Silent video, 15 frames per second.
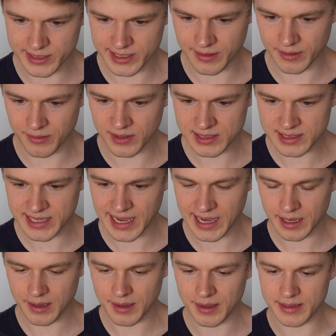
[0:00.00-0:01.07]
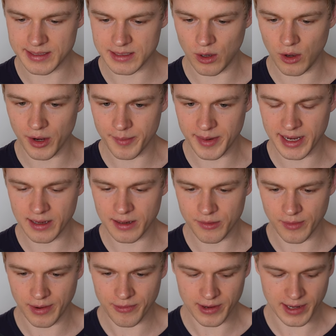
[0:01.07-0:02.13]
see that this tag is automatically
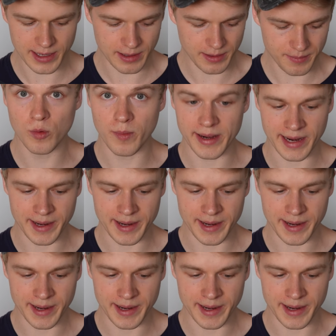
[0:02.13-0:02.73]
translated to my